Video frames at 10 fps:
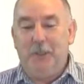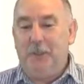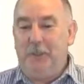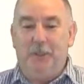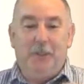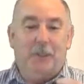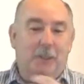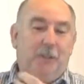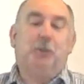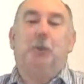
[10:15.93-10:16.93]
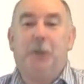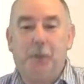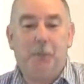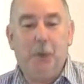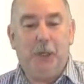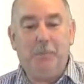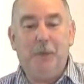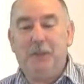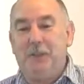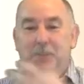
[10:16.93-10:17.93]
your electrical therapeutic
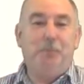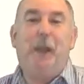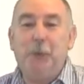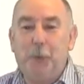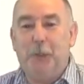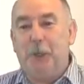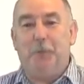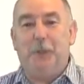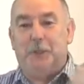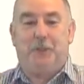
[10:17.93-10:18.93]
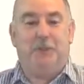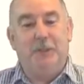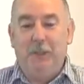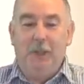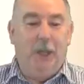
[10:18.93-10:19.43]
measures, manual therapies.